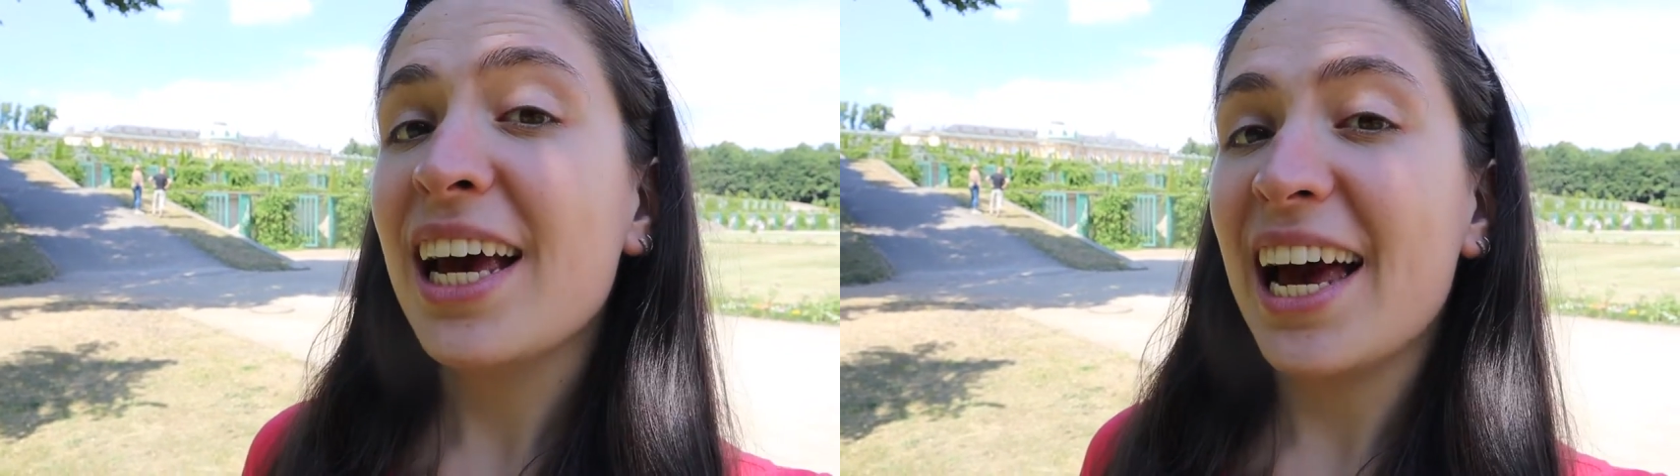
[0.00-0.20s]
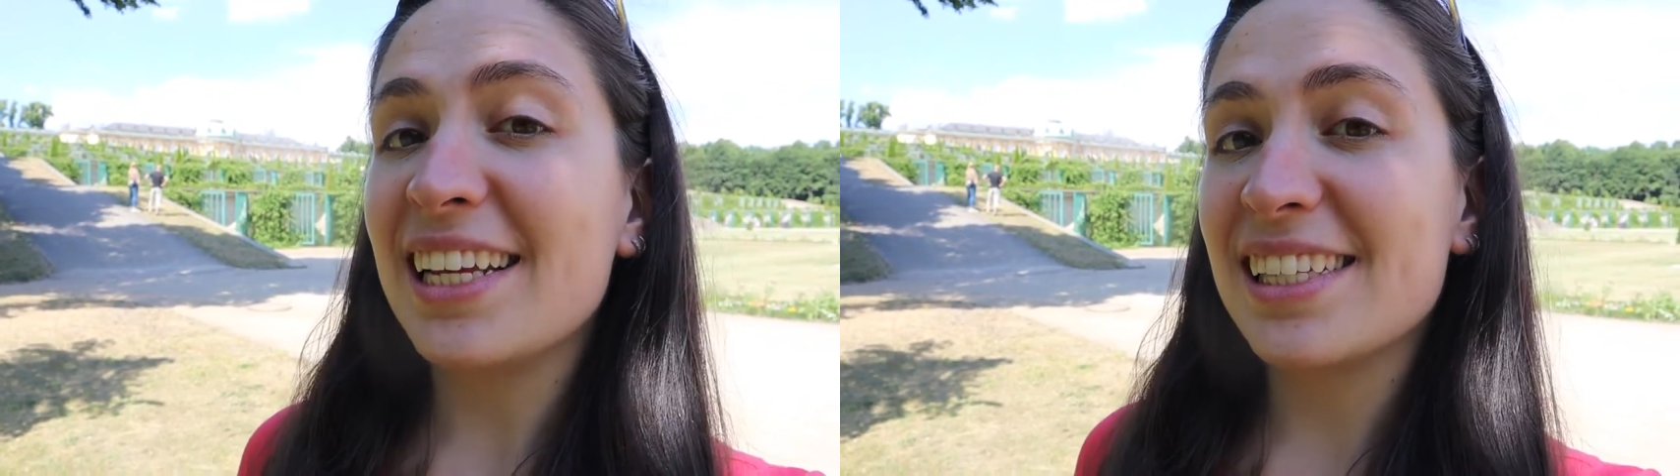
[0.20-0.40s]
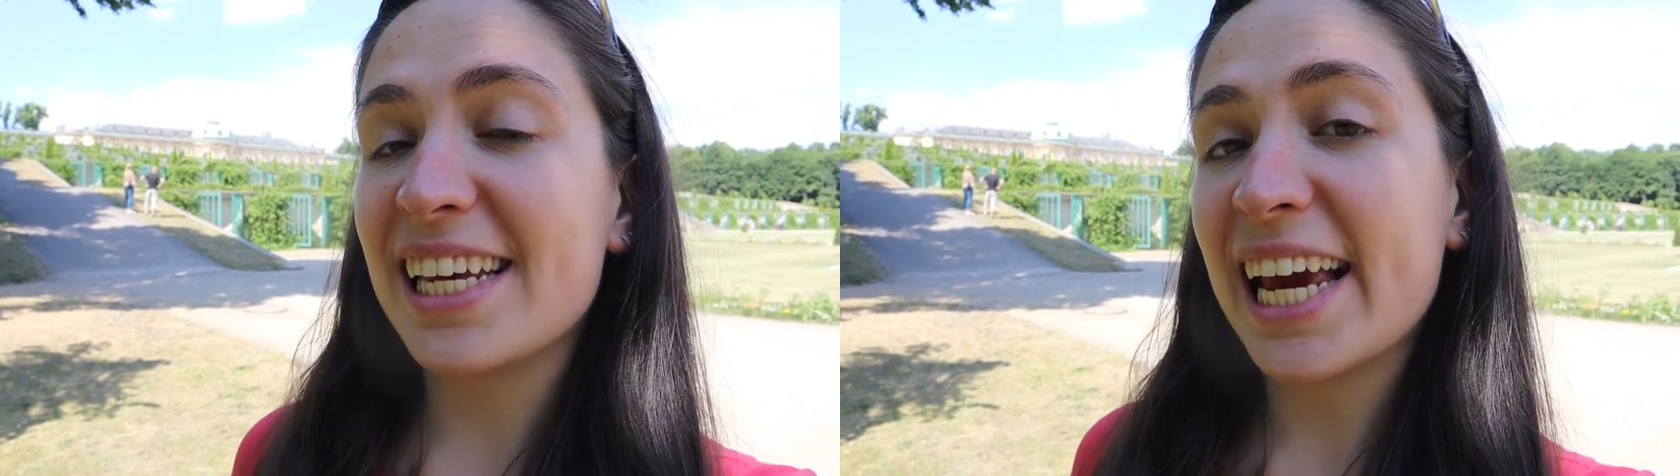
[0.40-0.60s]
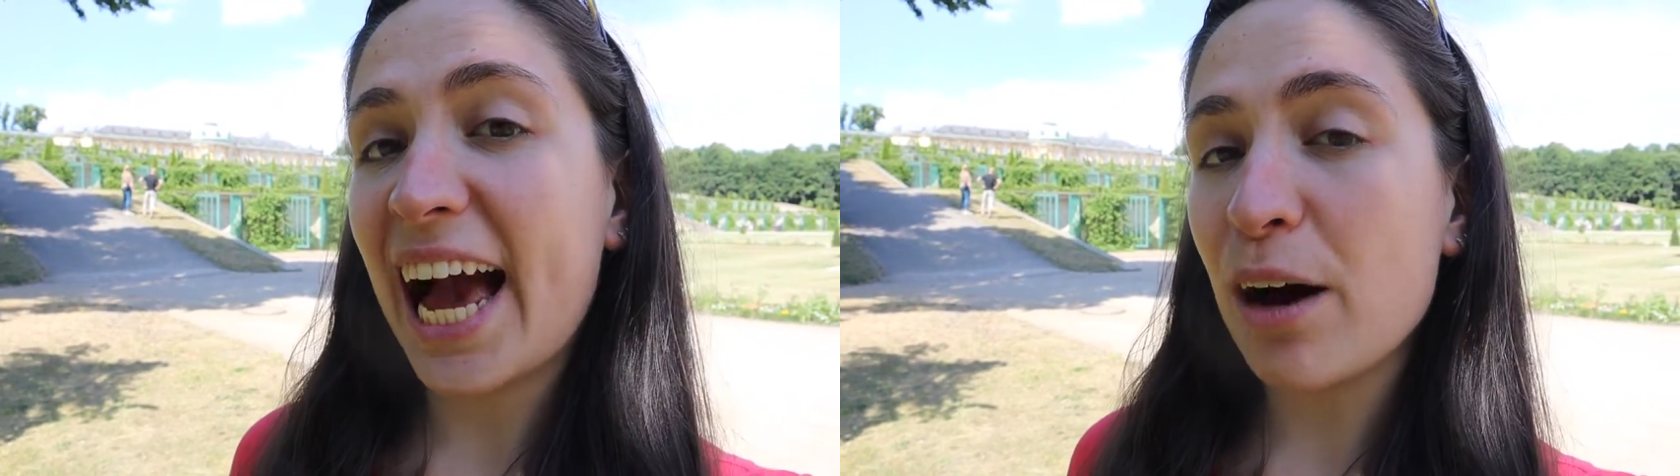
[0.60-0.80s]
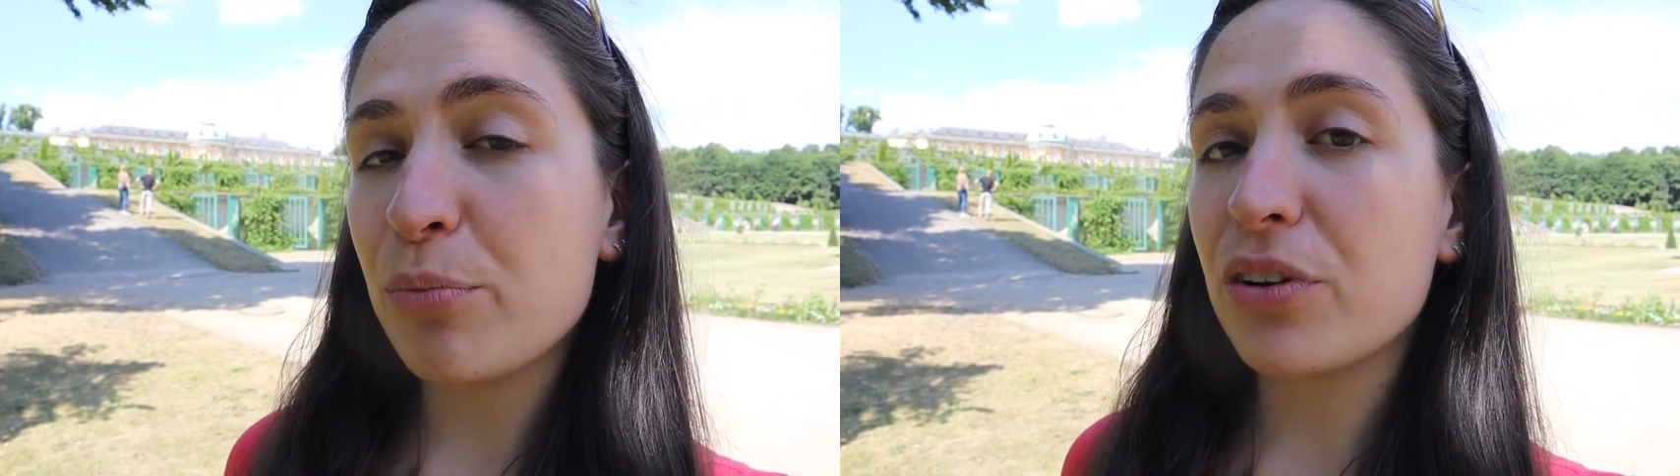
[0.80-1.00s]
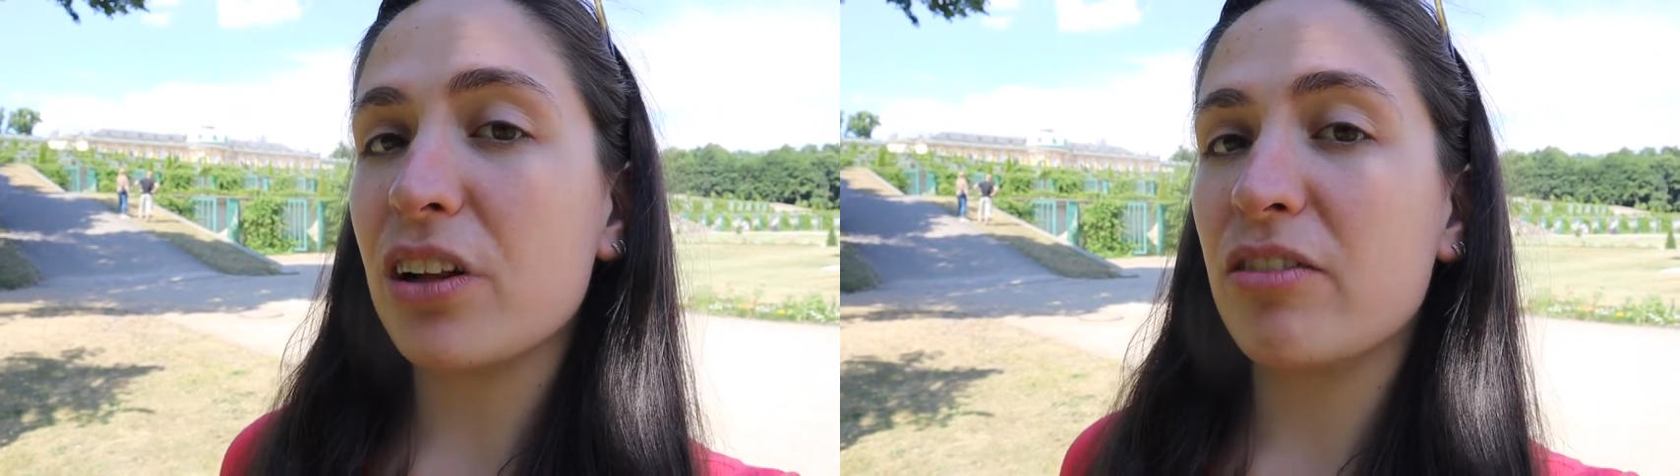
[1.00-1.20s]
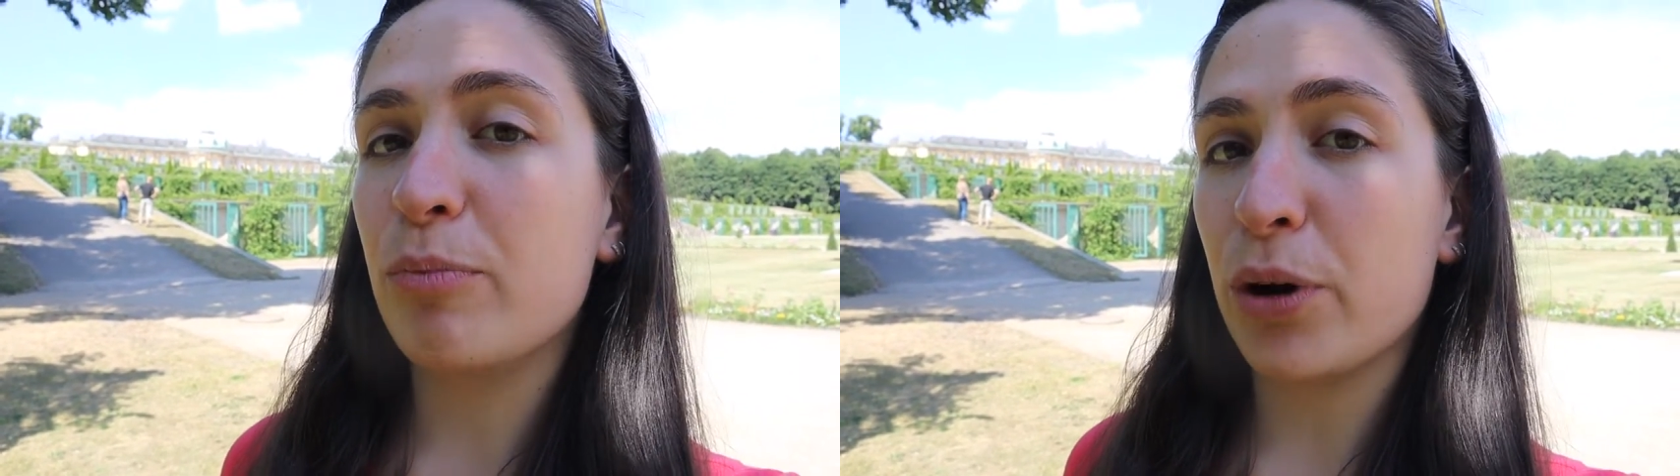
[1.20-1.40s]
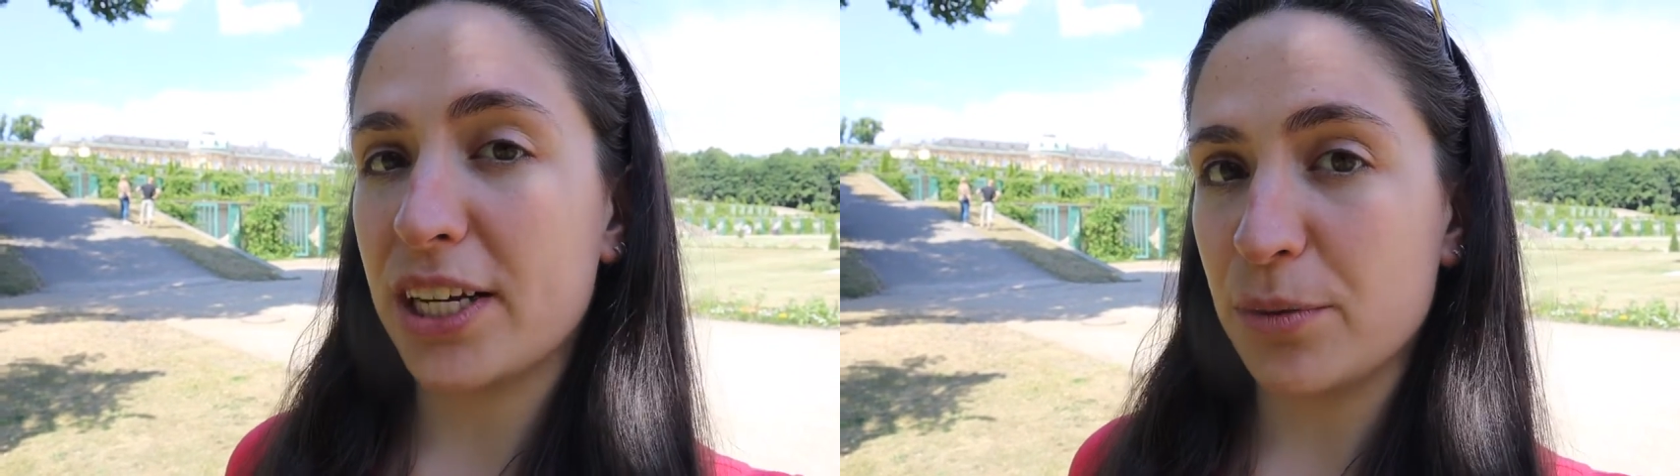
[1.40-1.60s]
and it's the capital
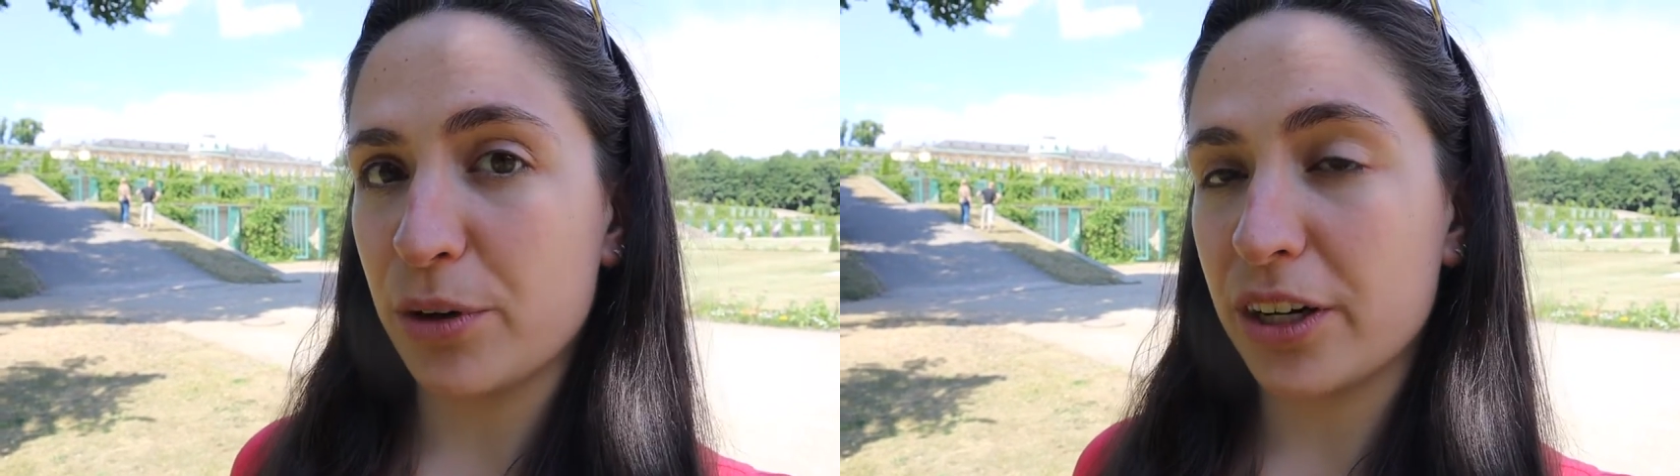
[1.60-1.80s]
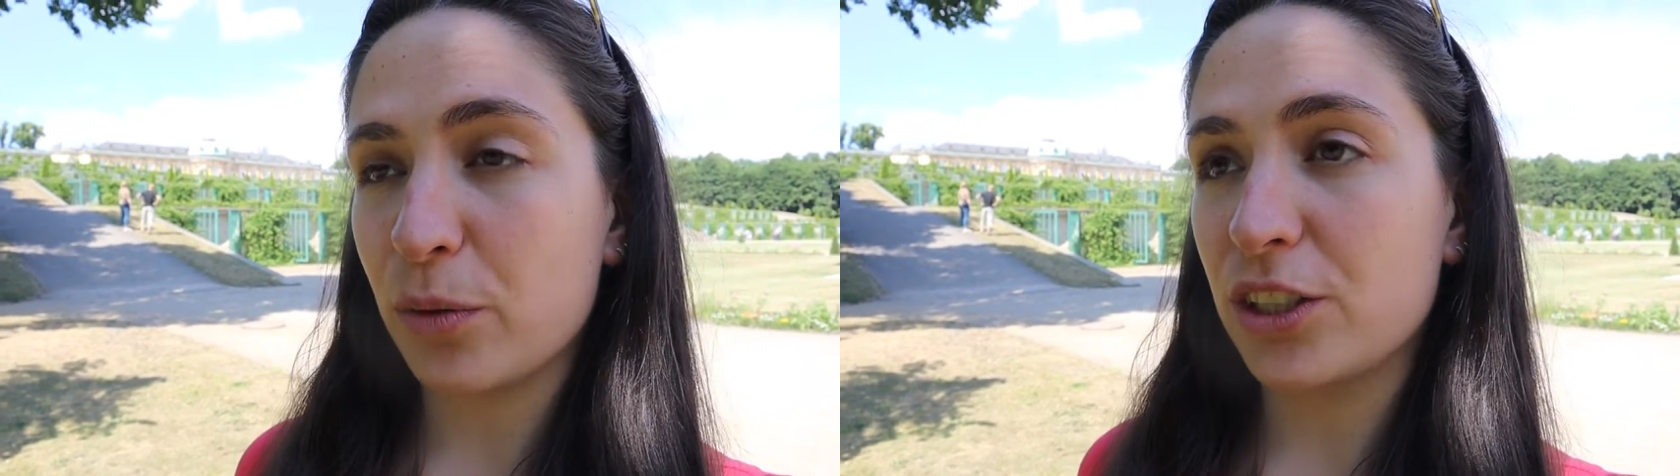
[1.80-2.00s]
of Brandenburg,